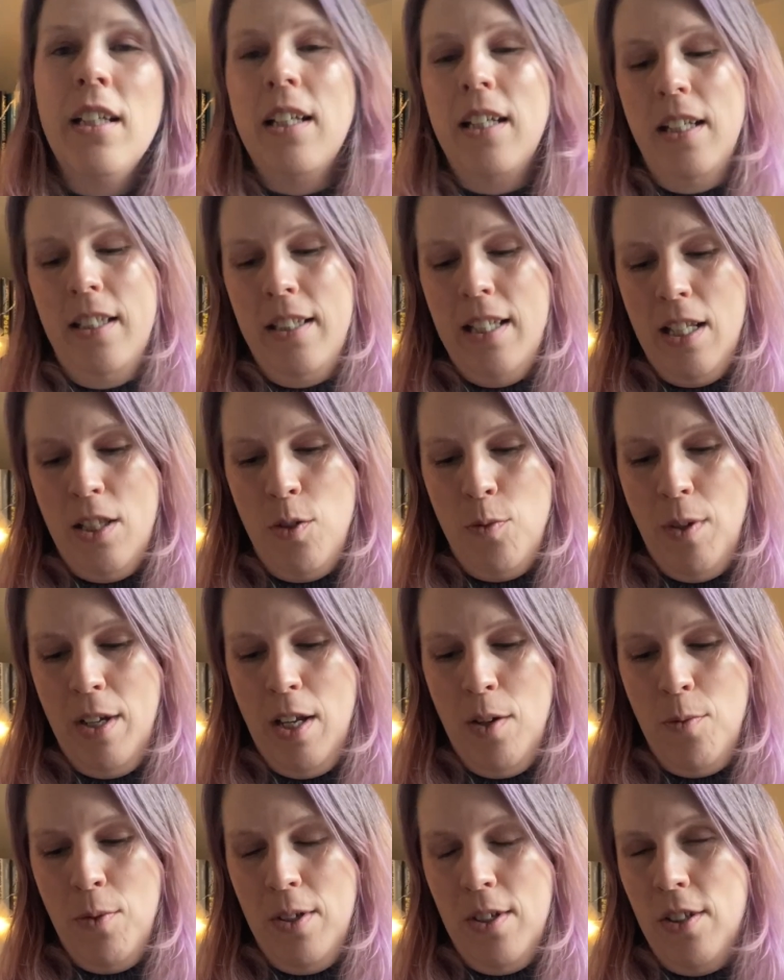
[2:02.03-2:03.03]
and that's why I
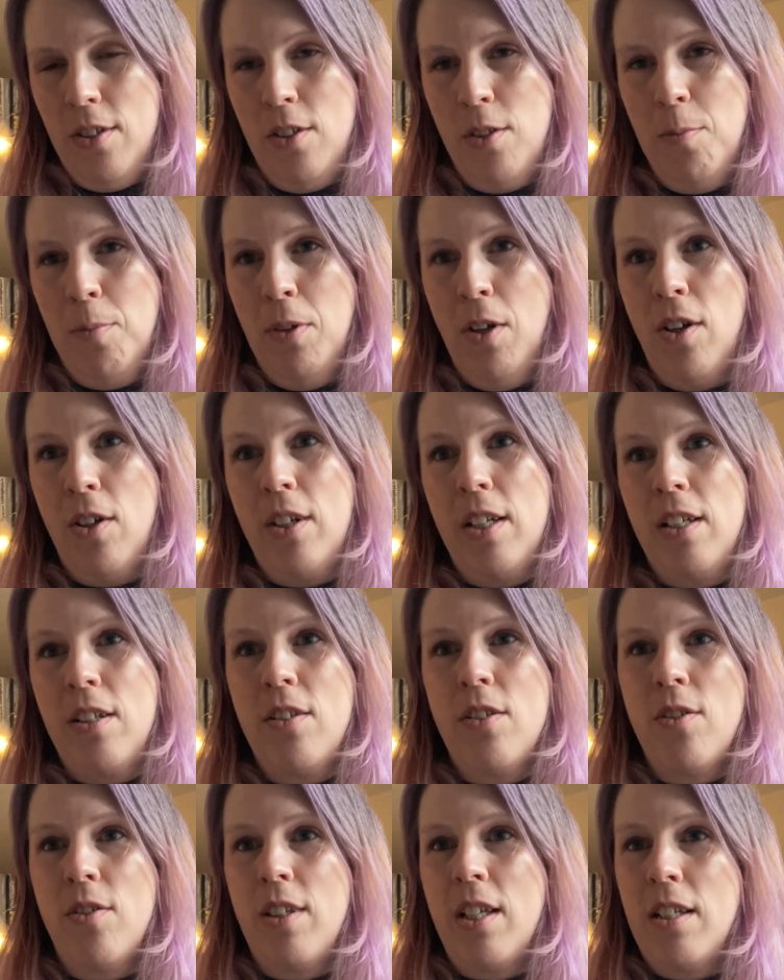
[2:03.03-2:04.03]
wanted to block it
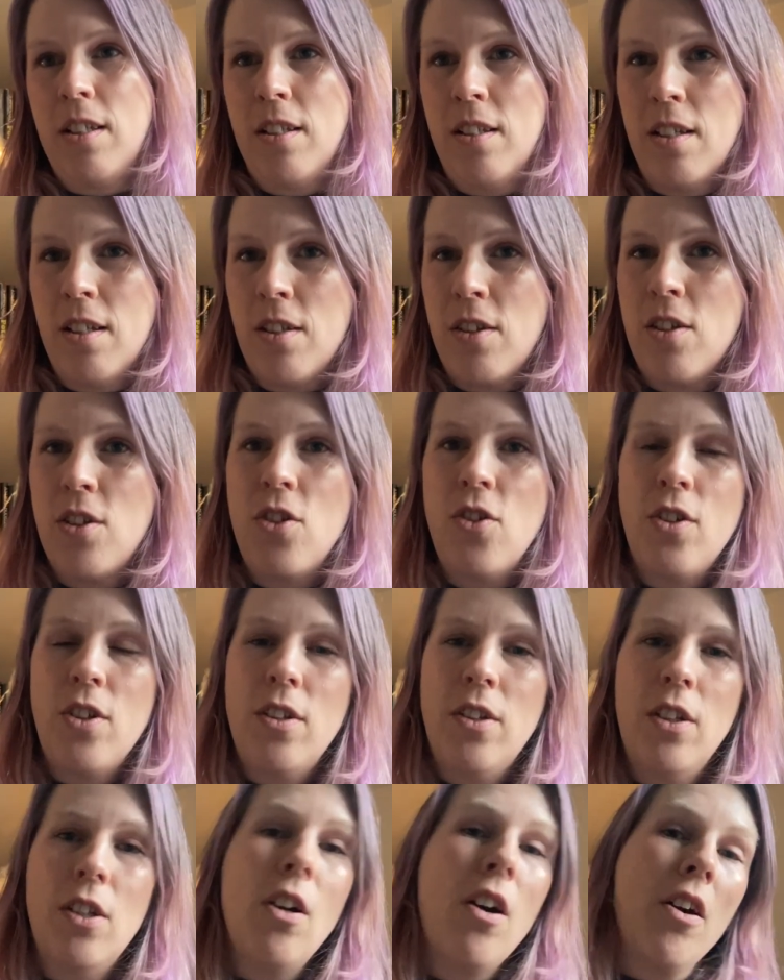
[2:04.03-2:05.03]
so that the
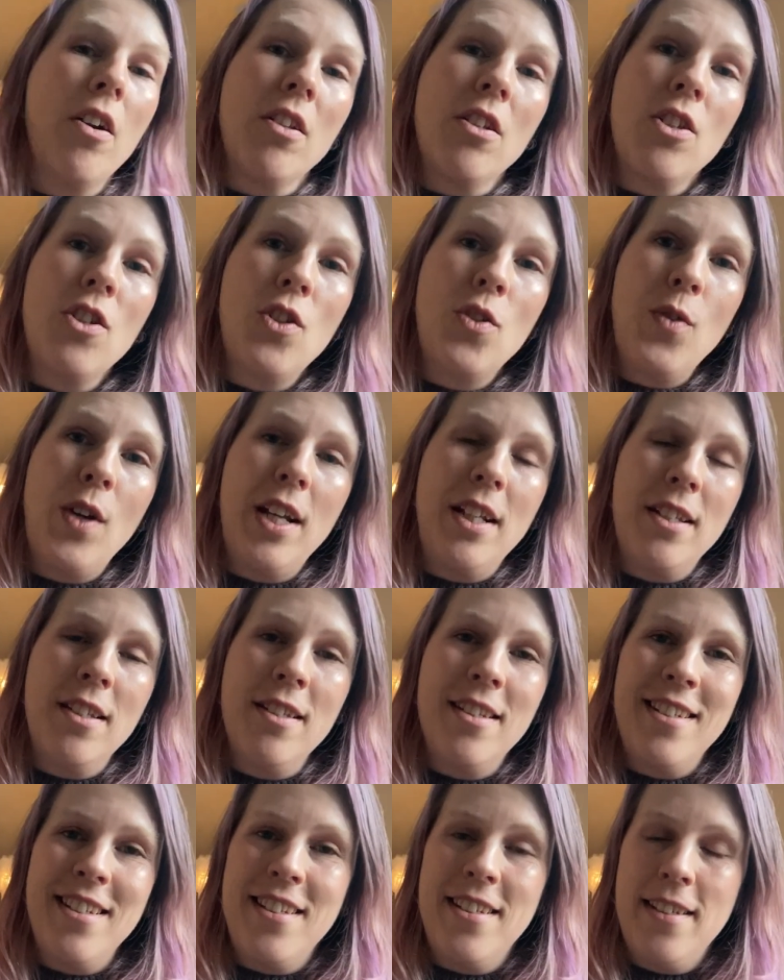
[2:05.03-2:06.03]
yarn
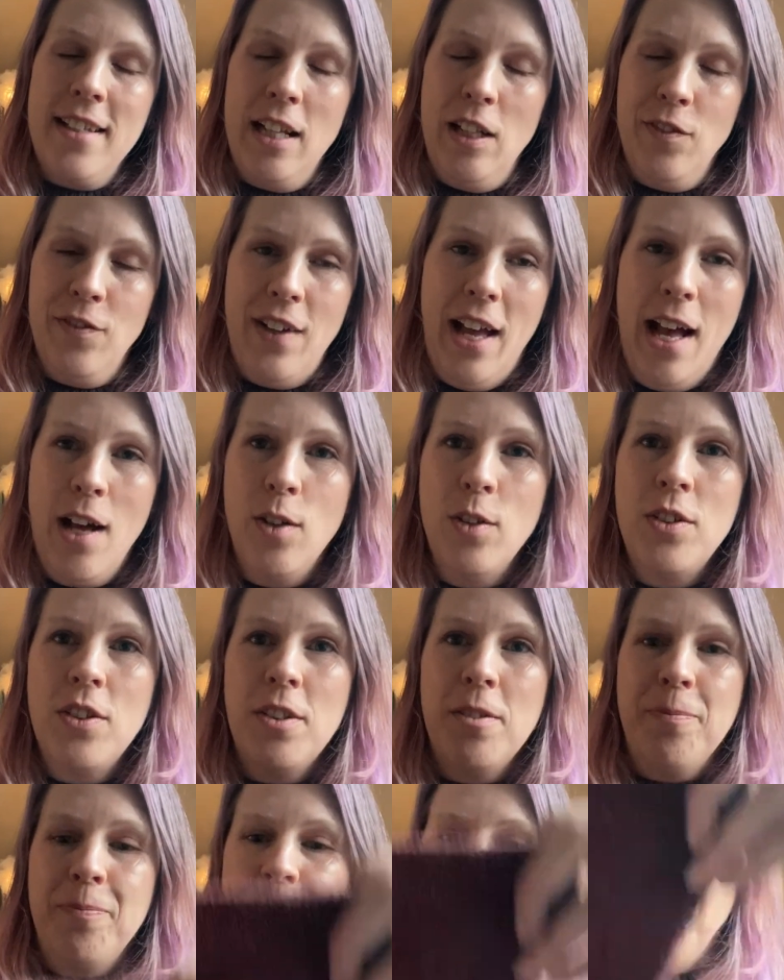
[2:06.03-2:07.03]
straightens itself
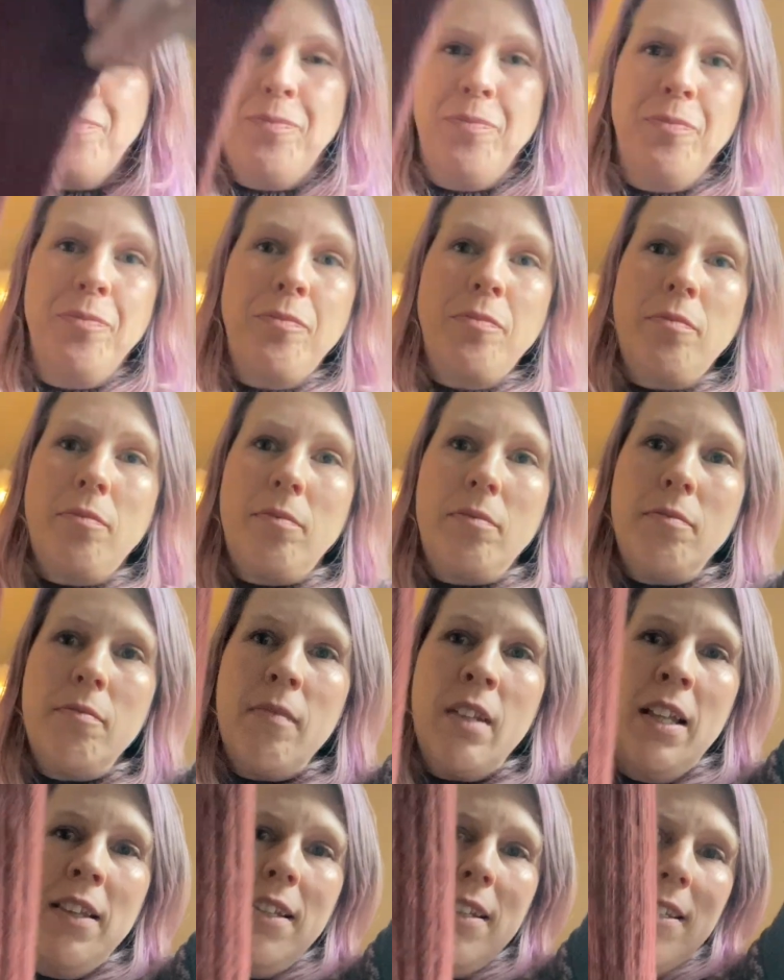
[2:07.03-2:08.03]
out.
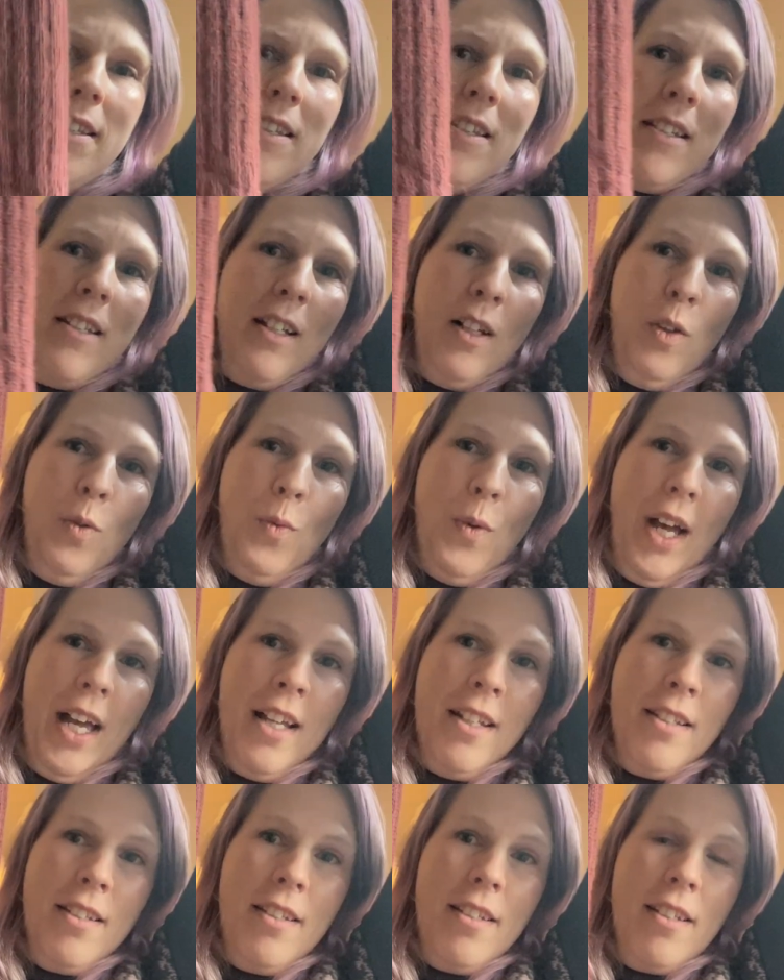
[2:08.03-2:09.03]
This is still
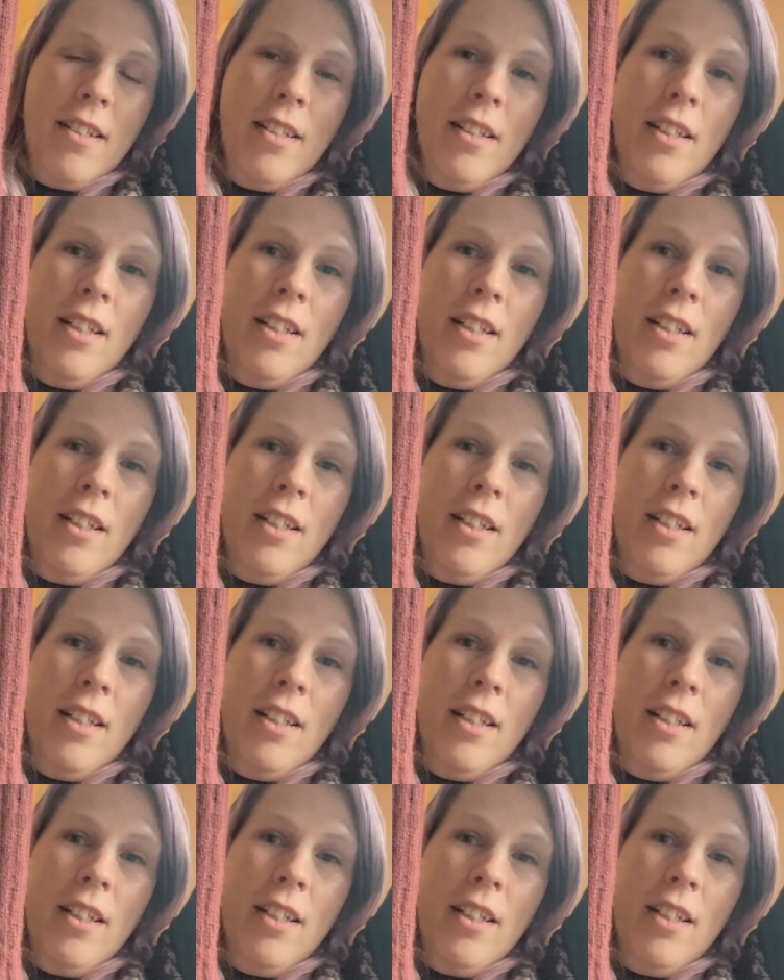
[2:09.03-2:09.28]
wet.